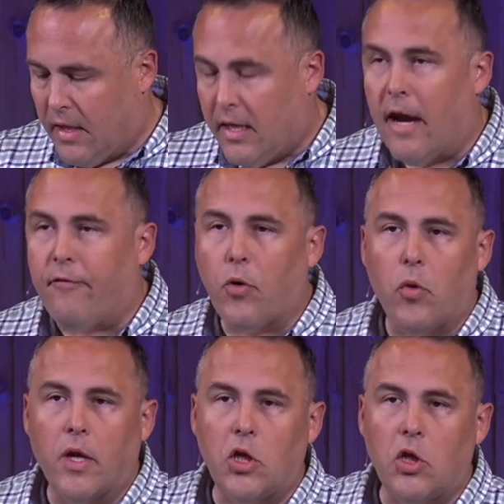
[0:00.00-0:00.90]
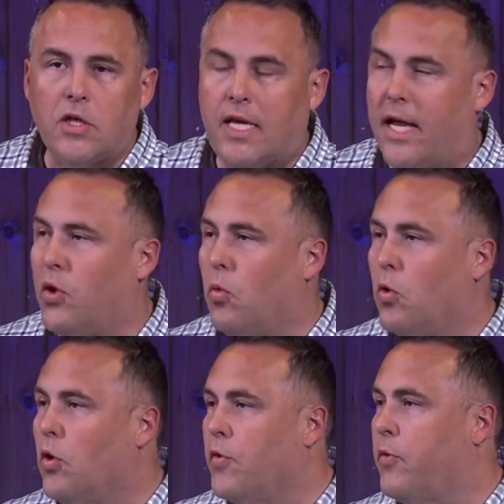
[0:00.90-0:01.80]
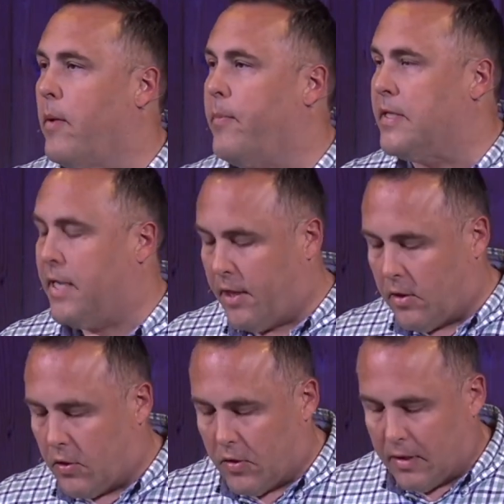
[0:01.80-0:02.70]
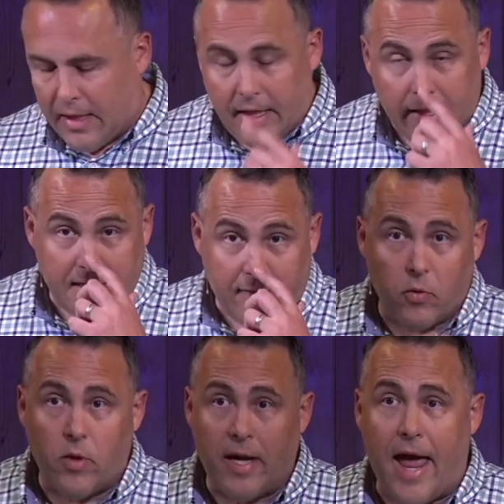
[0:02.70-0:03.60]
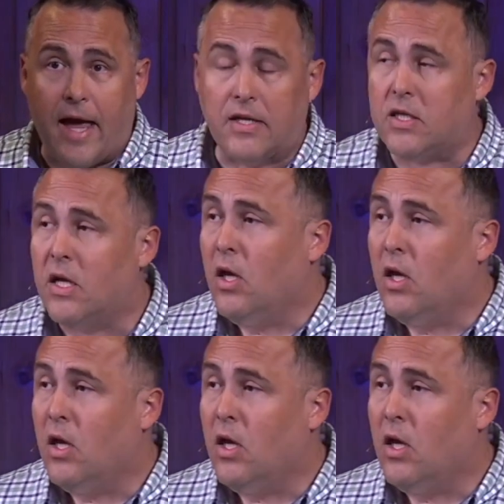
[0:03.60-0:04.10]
Everyone looks at the world through a particular lens, everyone has